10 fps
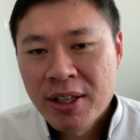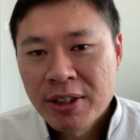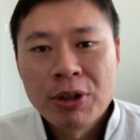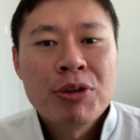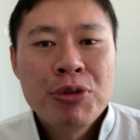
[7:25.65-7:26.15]

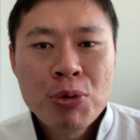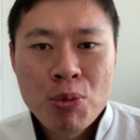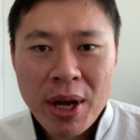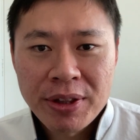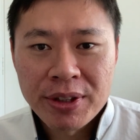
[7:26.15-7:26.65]
Now, if you
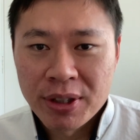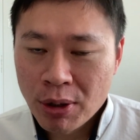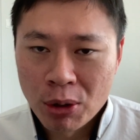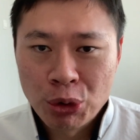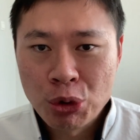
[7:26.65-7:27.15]
rent a
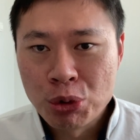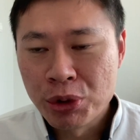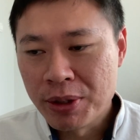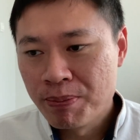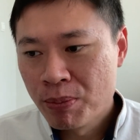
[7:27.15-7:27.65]
condo
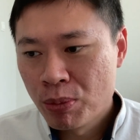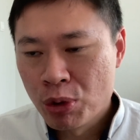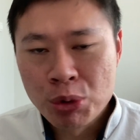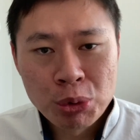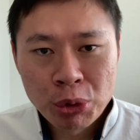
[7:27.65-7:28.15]
unit,
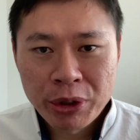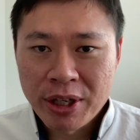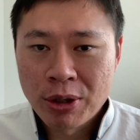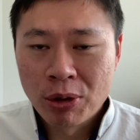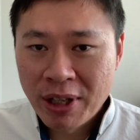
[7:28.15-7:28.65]
you do know that
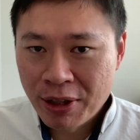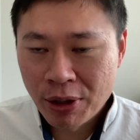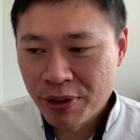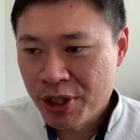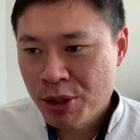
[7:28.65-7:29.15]
your
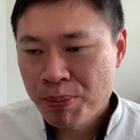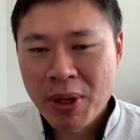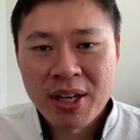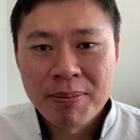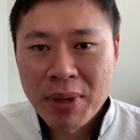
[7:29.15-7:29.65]
landlord is
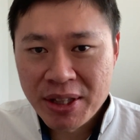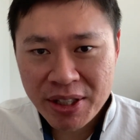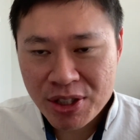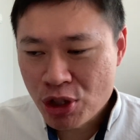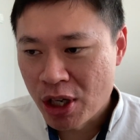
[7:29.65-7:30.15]
paying
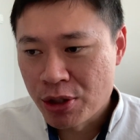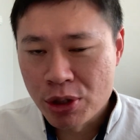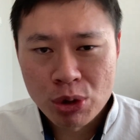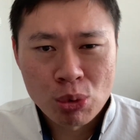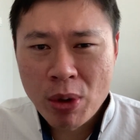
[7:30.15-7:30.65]
maintenance
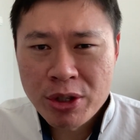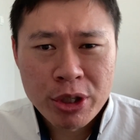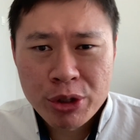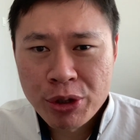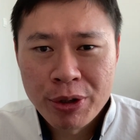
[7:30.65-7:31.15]
charges,
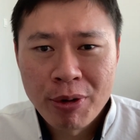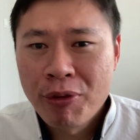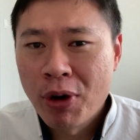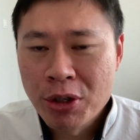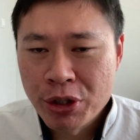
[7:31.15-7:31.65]
$200, $300,
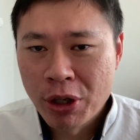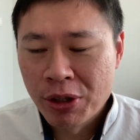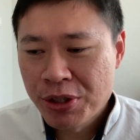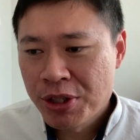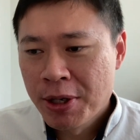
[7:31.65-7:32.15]

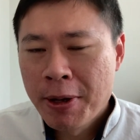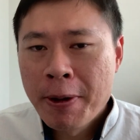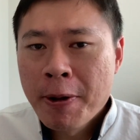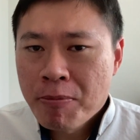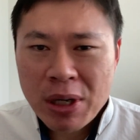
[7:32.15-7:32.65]
$400
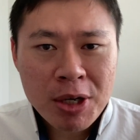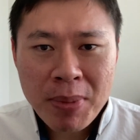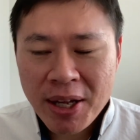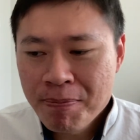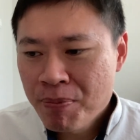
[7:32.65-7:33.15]
per
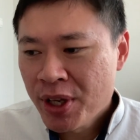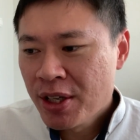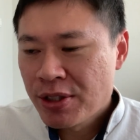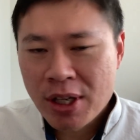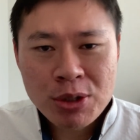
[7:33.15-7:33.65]
month
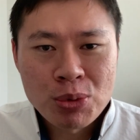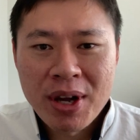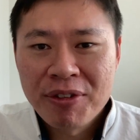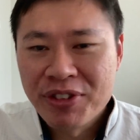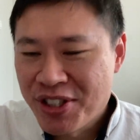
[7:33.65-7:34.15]
just to have the